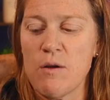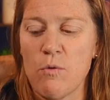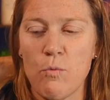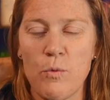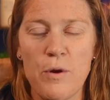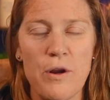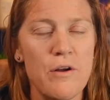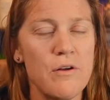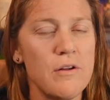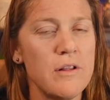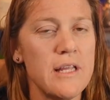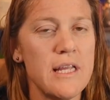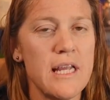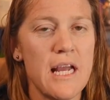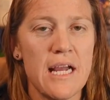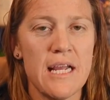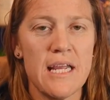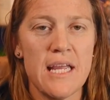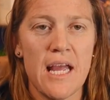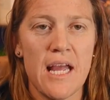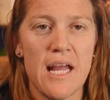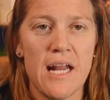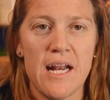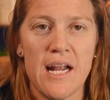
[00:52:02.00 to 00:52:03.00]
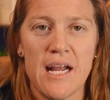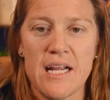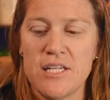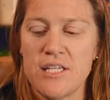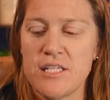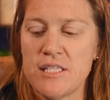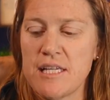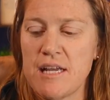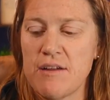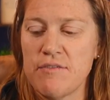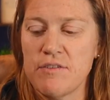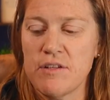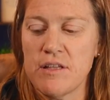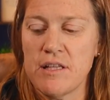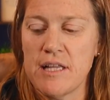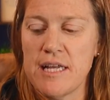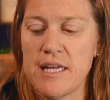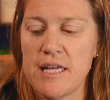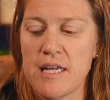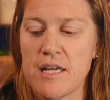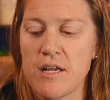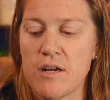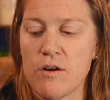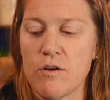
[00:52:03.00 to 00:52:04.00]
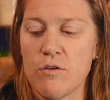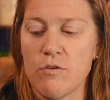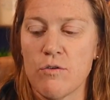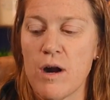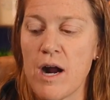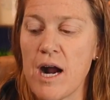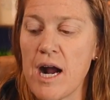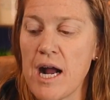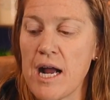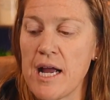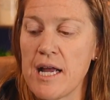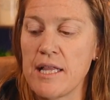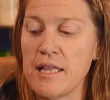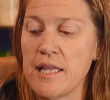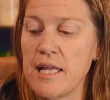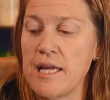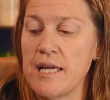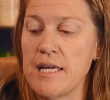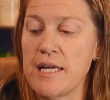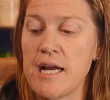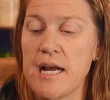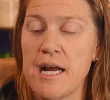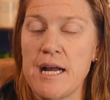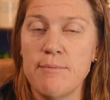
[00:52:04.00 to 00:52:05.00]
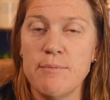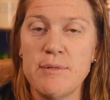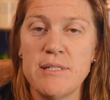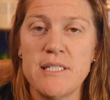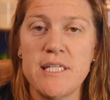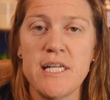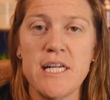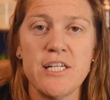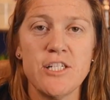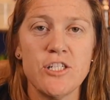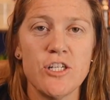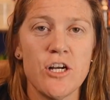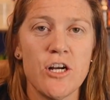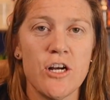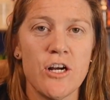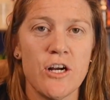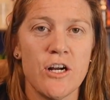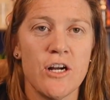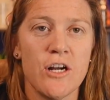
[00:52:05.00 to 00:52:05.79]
weirdly, again, I just have to cry, I'm a teacher.